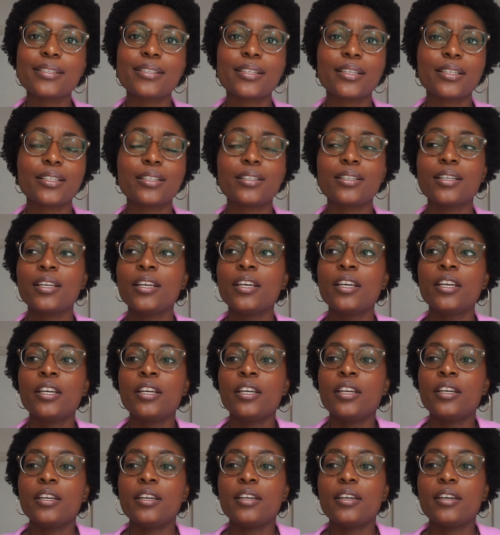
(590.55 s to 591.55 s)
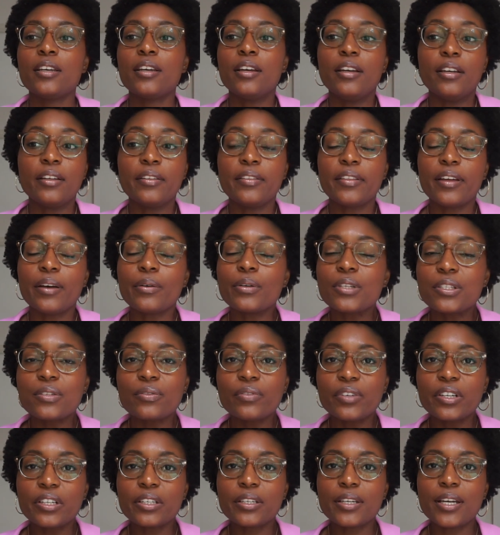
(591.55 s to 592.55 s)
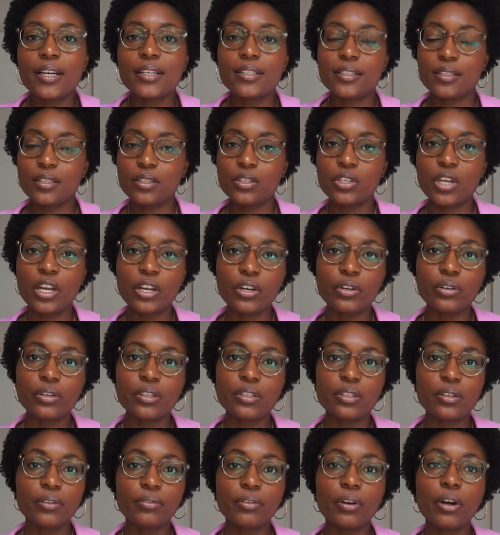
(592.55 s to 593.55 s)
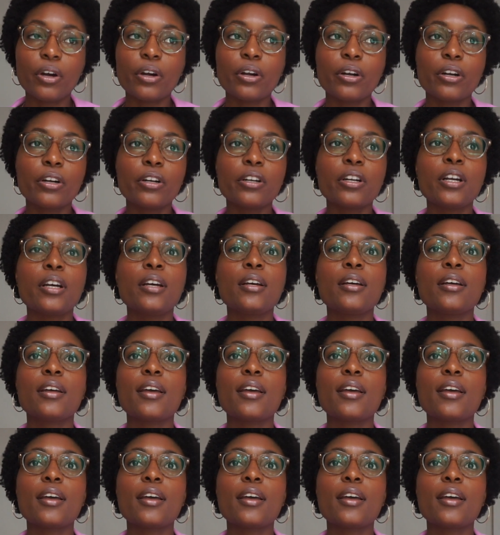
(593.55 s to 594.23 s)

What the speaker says: and that was very nice and generous of her.